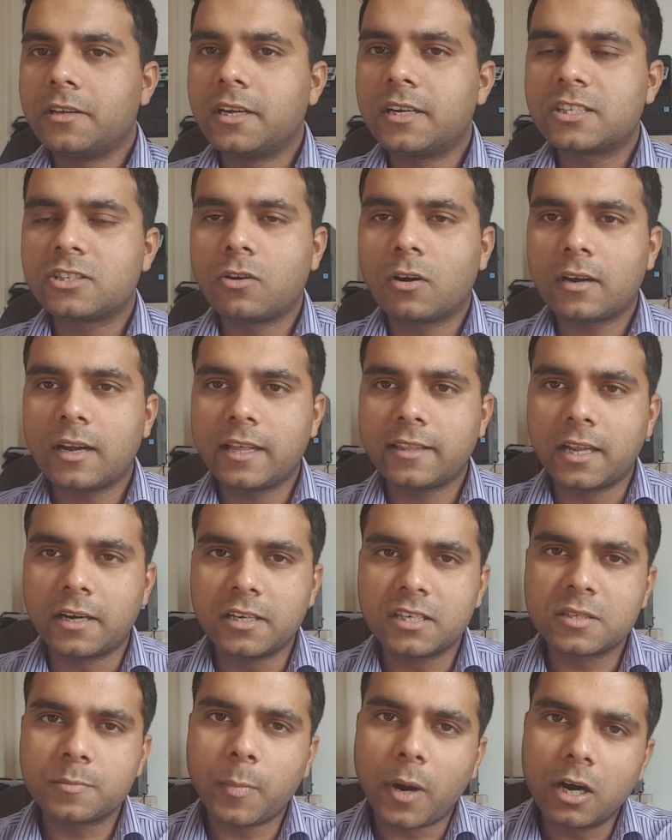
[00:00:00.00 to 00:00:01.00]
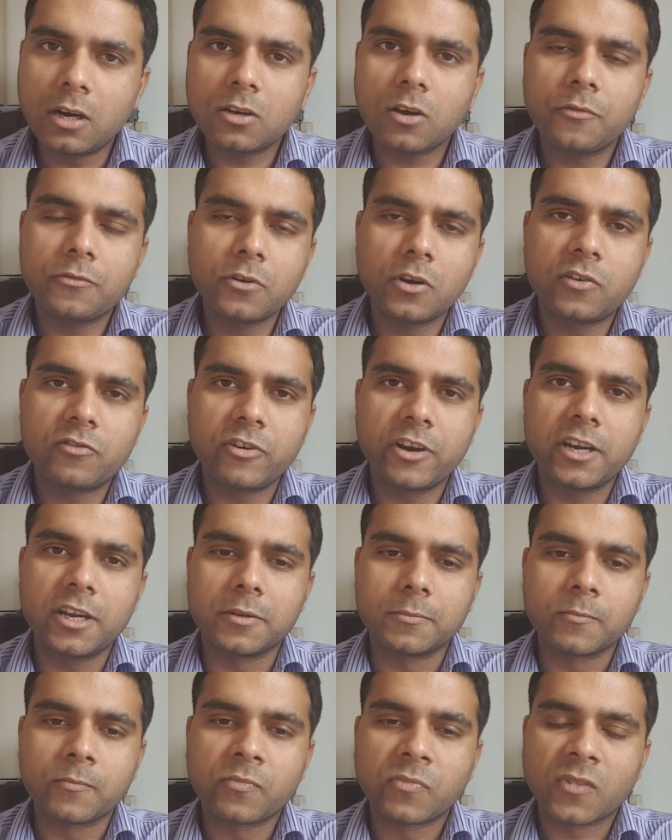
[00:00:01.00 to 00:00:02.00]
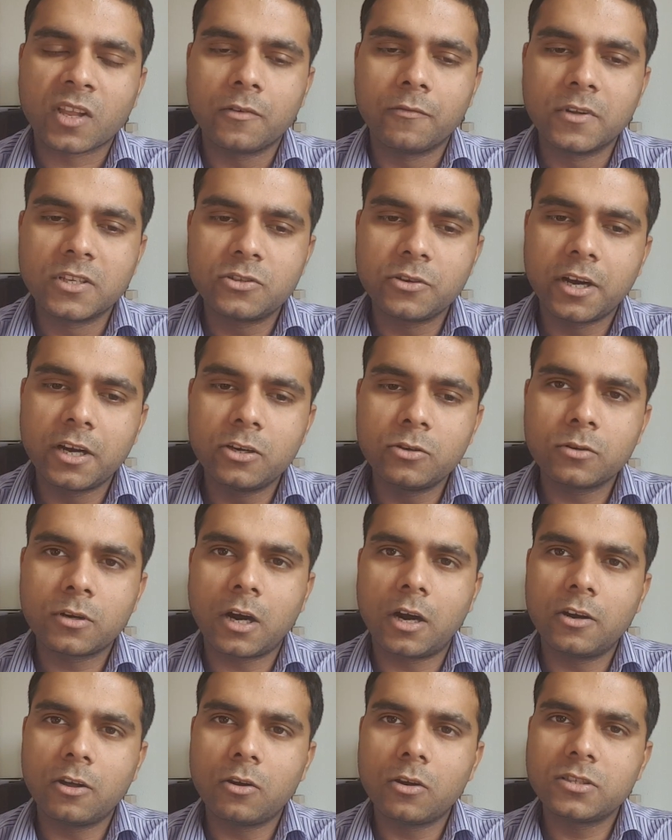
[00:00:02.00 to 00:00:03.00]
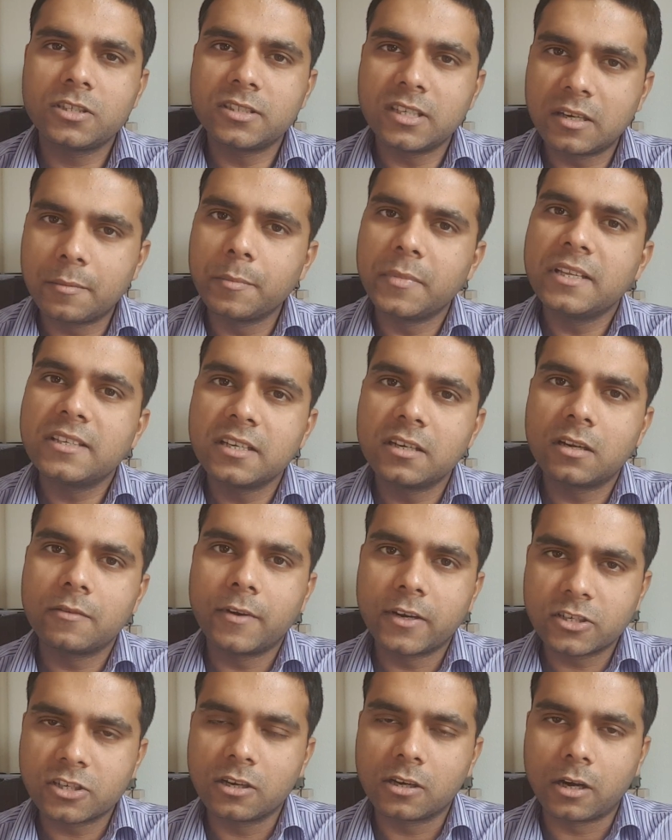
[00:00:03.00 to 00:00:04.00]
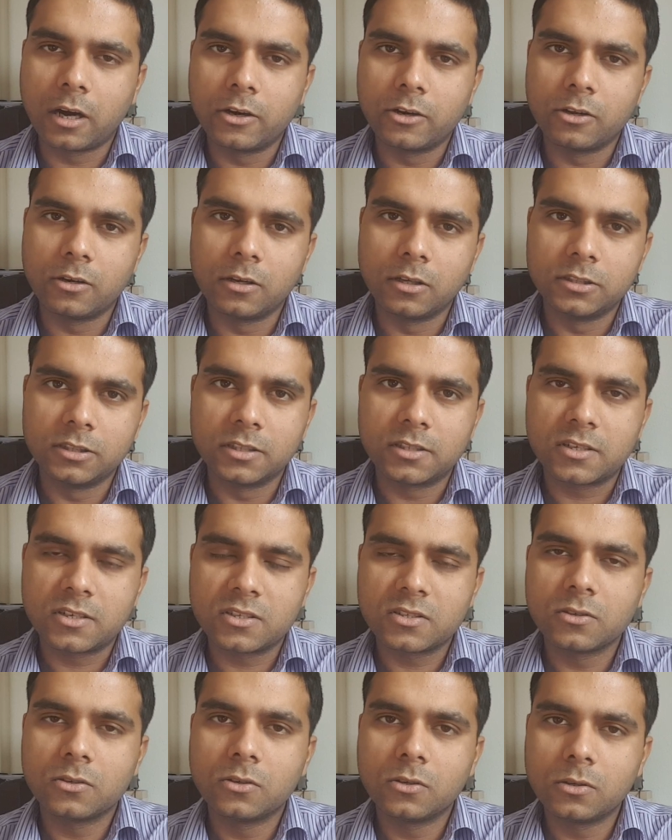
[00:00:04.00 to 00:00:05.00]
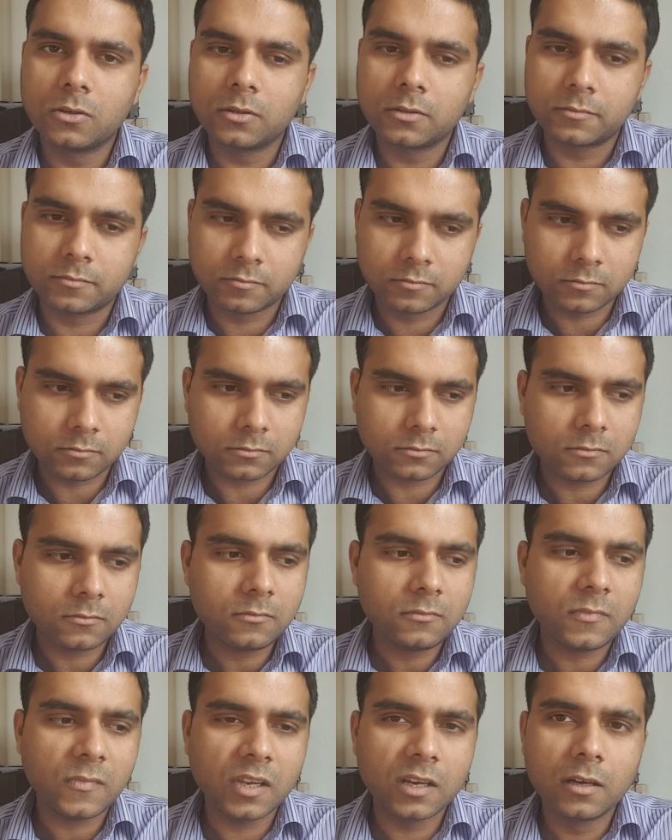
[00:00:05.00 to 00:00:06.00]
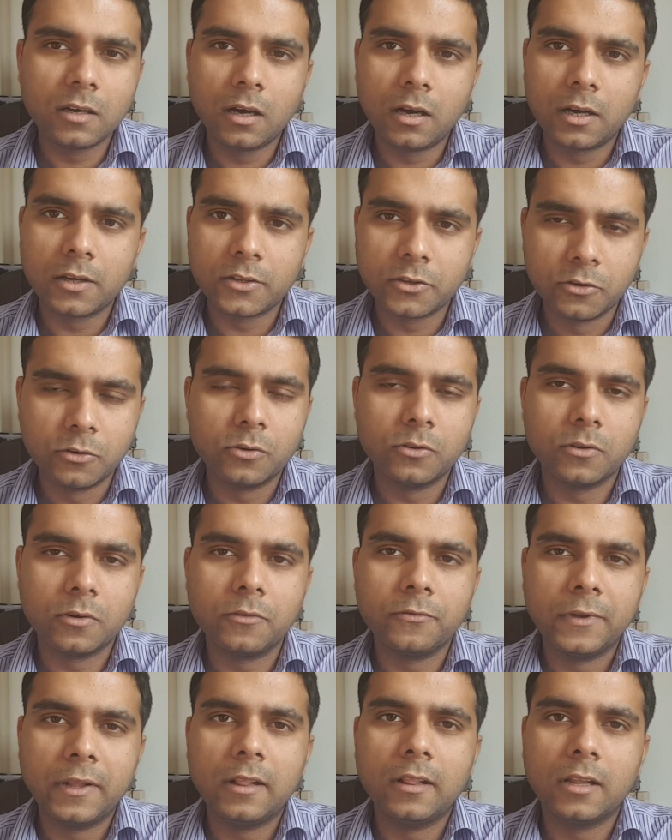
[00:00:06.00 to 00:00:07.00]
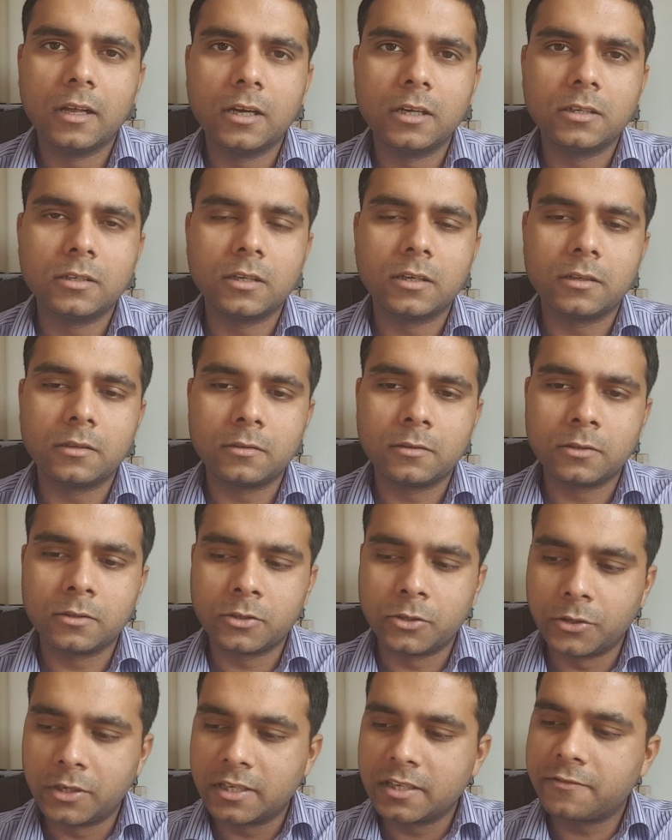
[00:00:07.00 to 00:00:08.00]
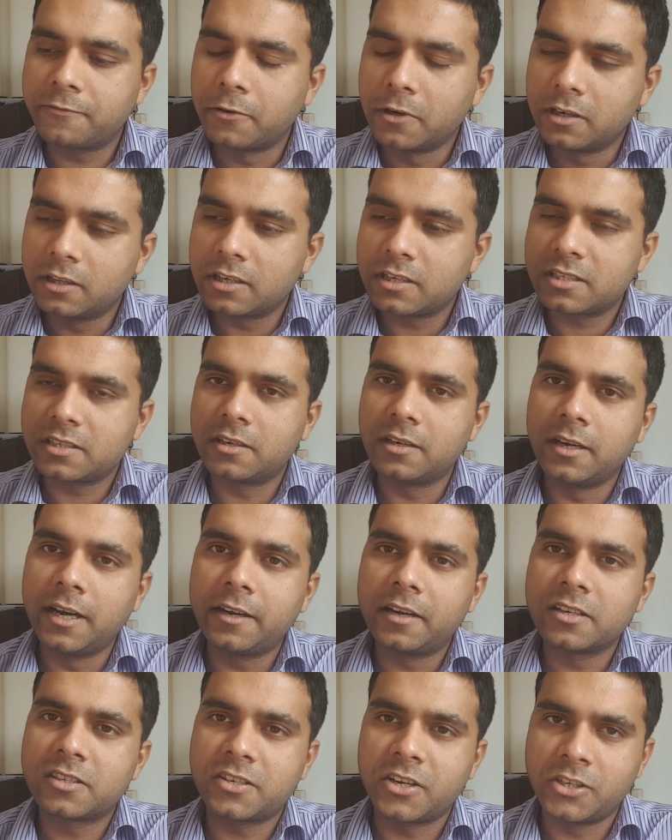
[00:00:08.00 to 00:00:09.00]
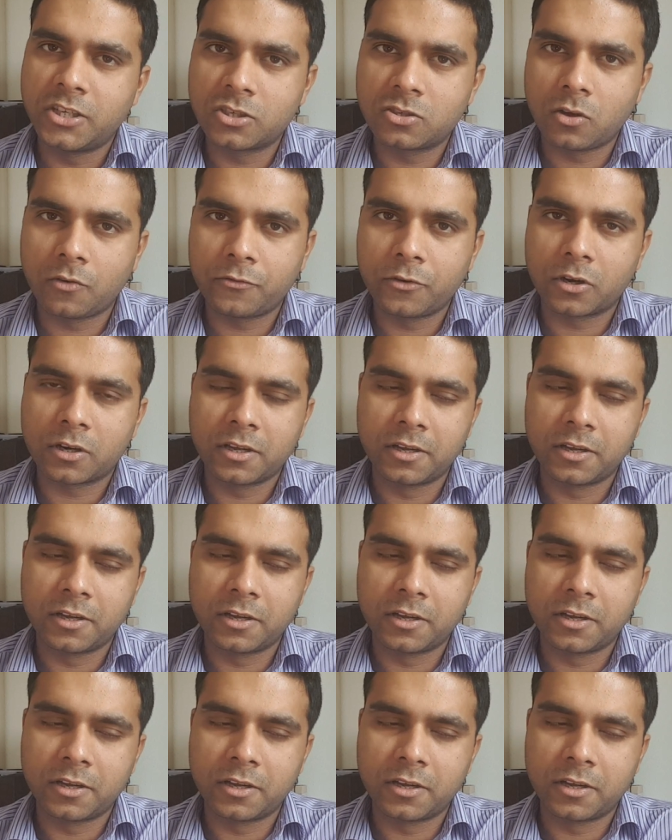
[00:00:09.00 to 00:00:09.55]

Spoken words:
Here it's not like that. It's part of your training. Once you get into cardiologist, it means interventional cardiologist. So you will learn during later stages of your